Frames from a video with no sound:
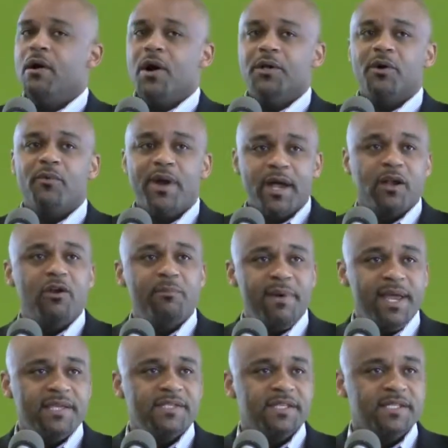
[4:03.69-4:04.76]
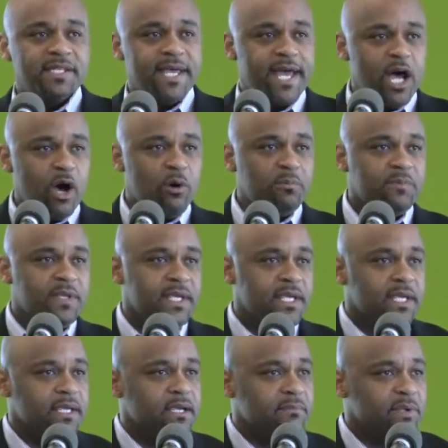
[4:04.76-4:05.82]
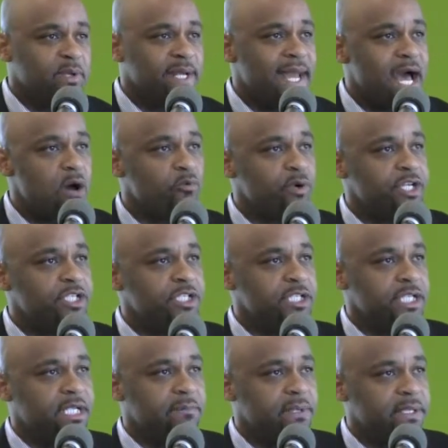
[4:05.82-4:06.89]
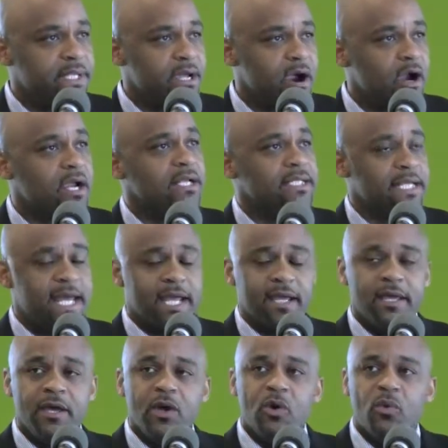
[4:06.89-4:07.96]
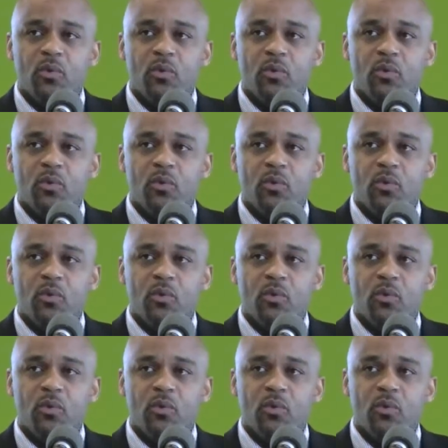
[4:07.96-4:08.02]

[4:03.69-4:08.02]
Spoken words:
on a regular basis to help the community outreach team and the architect